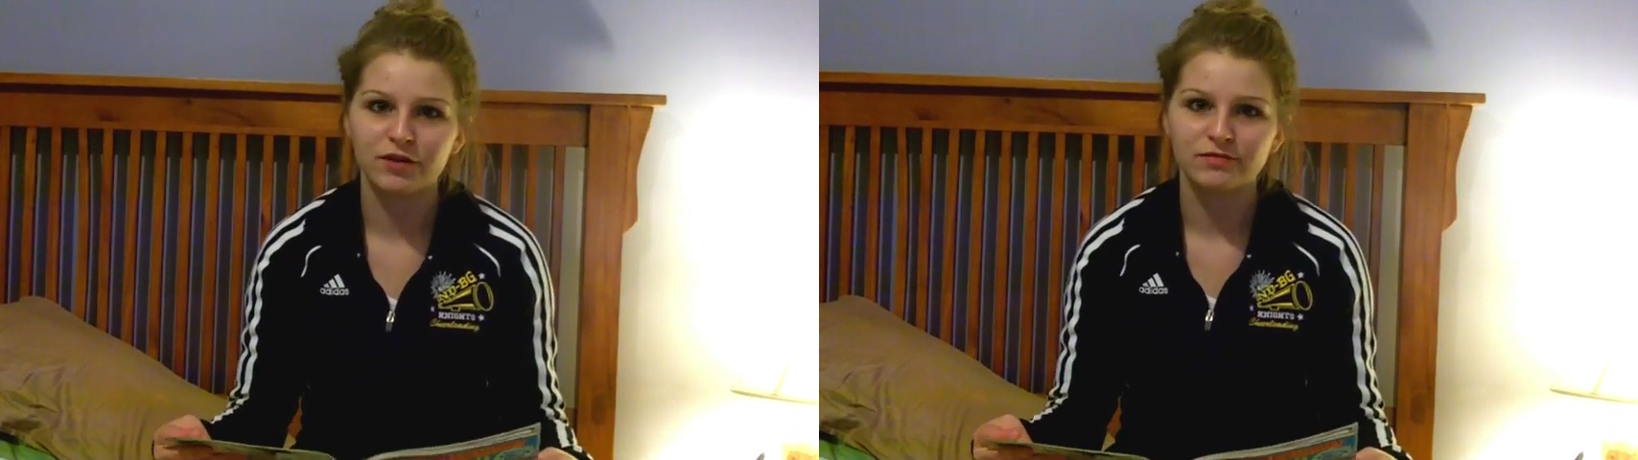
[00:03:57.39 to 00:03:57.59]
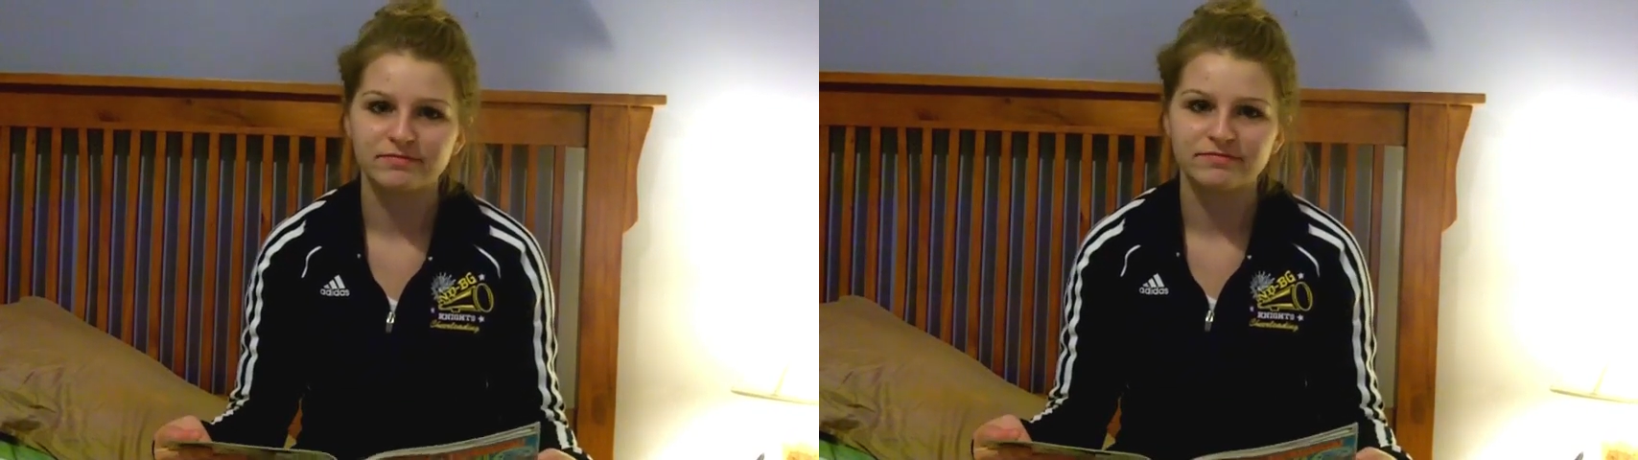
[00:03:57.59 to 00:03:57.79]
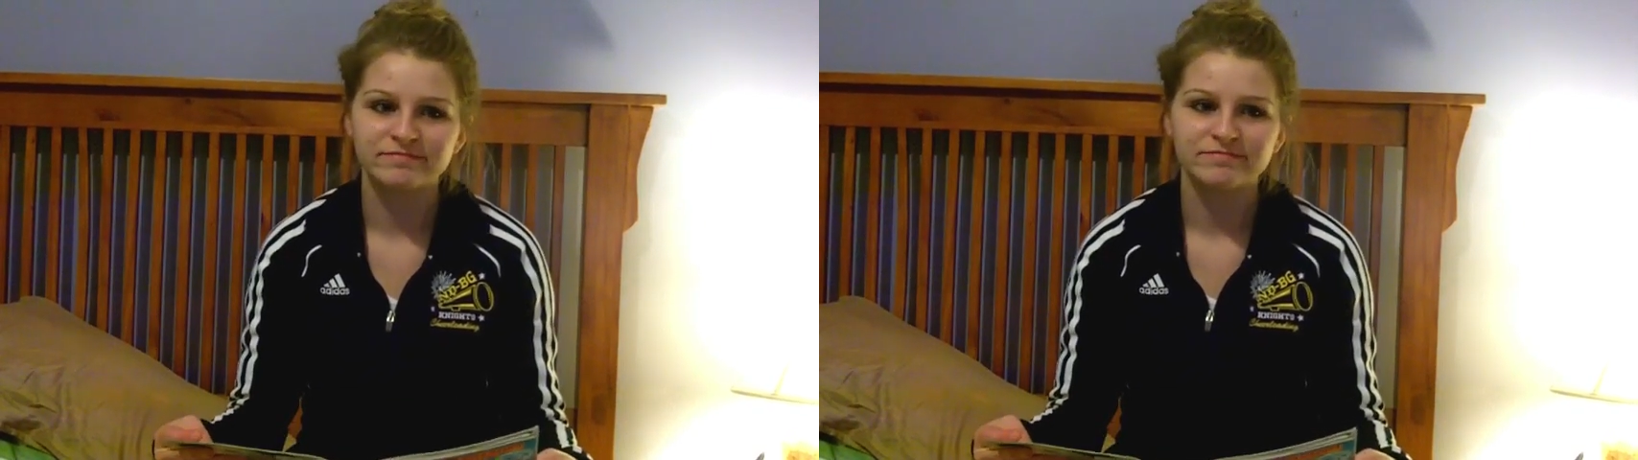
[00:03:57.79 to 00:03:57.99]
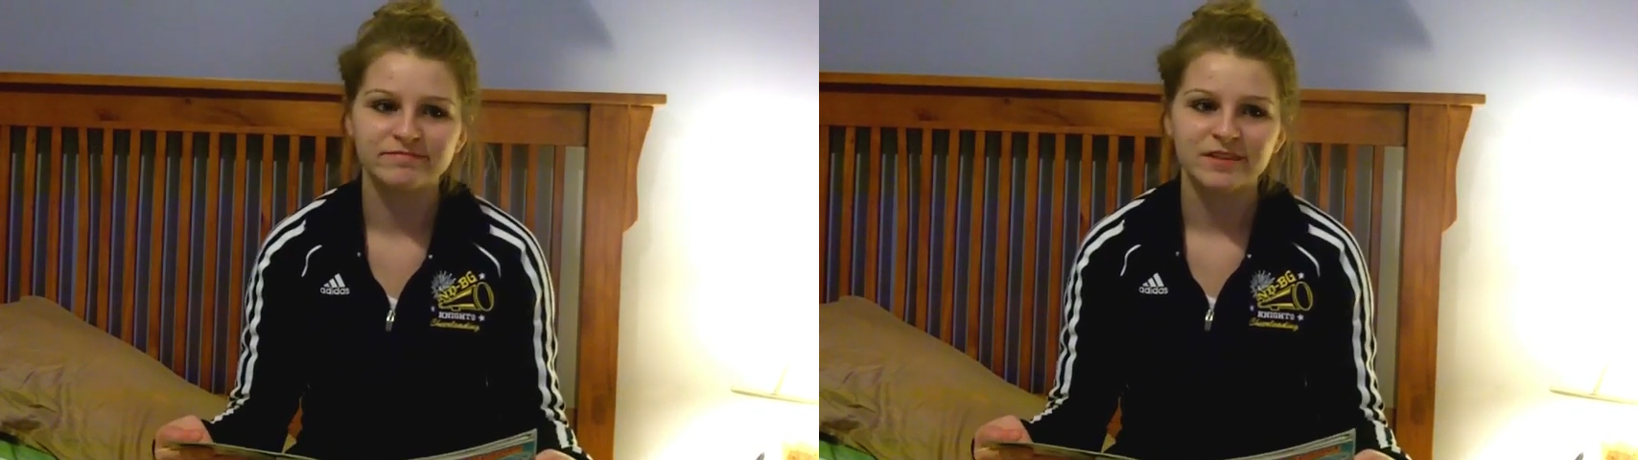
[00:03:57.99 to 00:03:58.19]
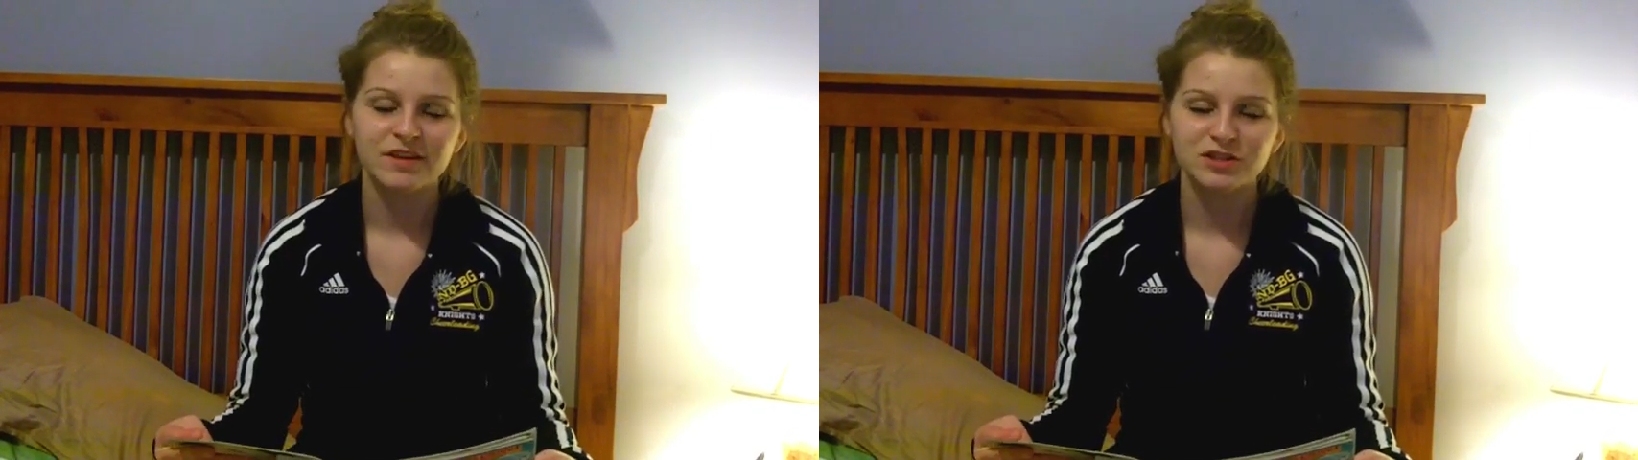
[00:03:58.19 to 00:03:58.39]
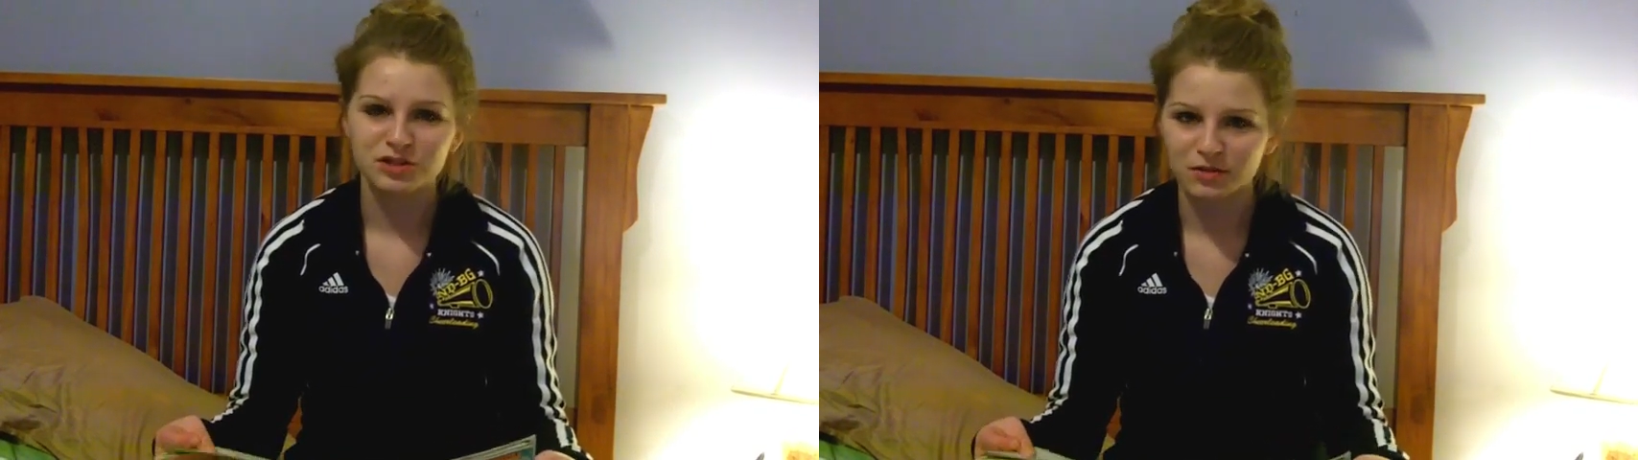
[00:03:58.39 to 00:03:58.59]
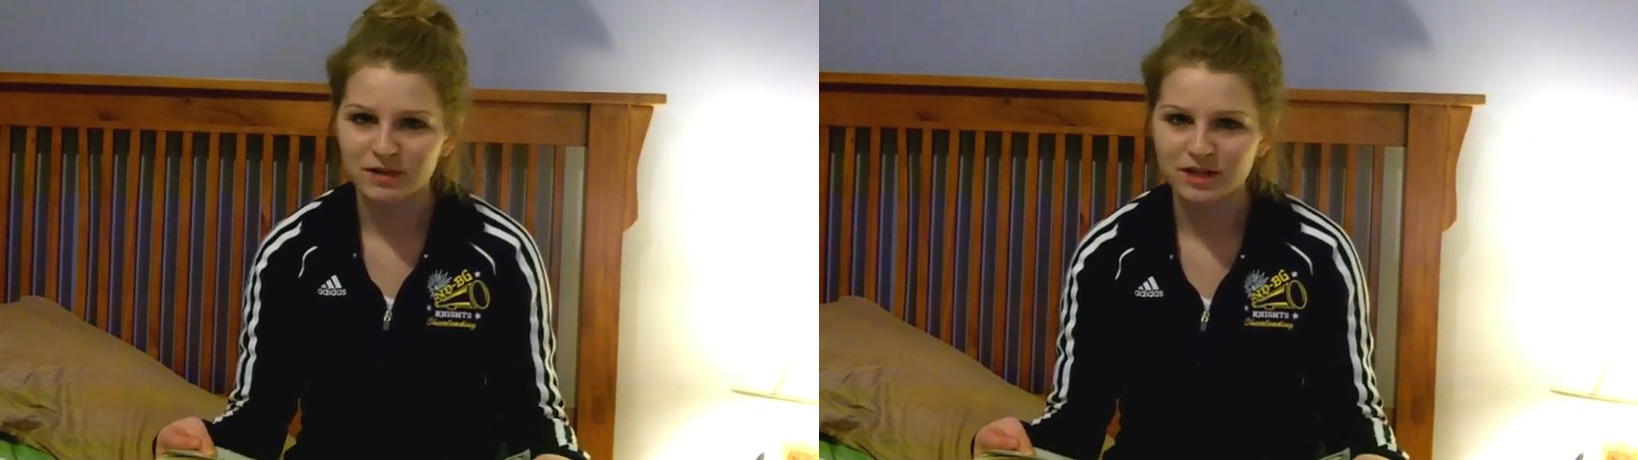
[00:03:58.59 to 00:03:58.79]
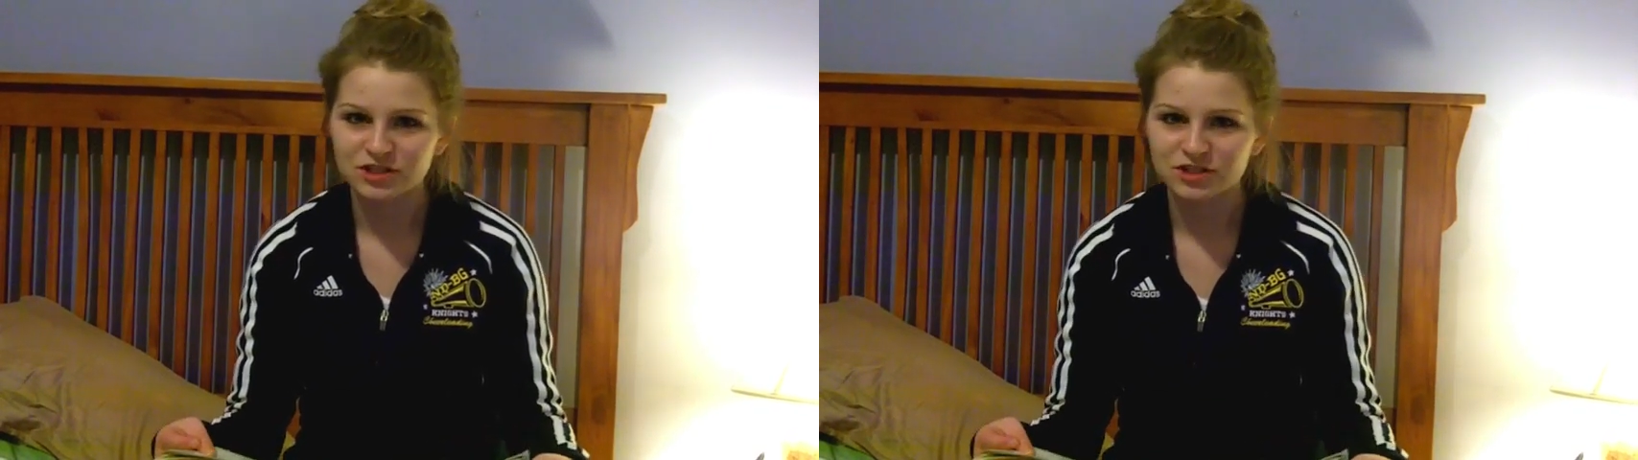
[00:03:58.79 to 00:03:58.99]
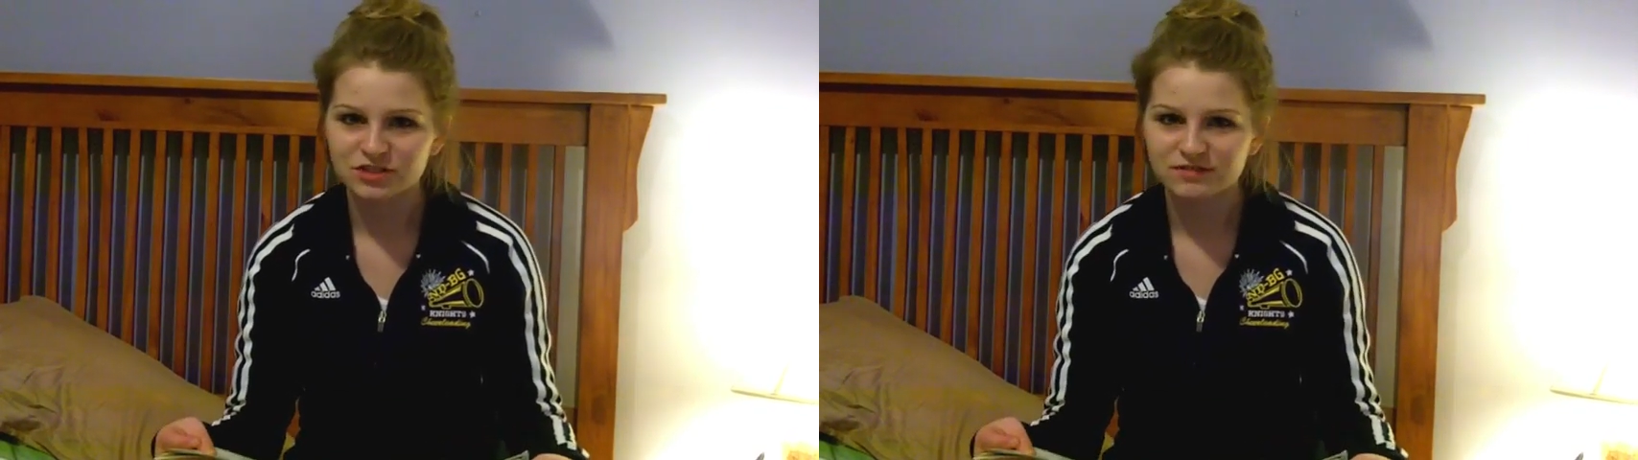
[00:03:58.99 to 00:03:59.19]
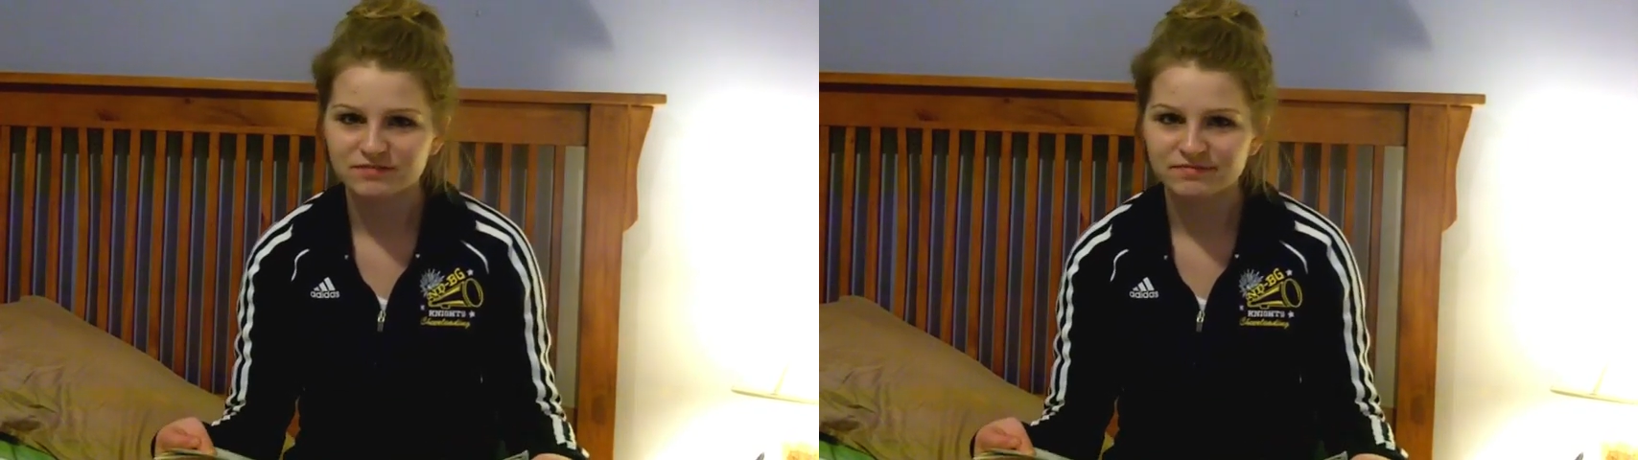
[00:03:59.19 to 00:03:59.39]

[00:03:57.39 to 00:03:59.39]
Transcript: her so much.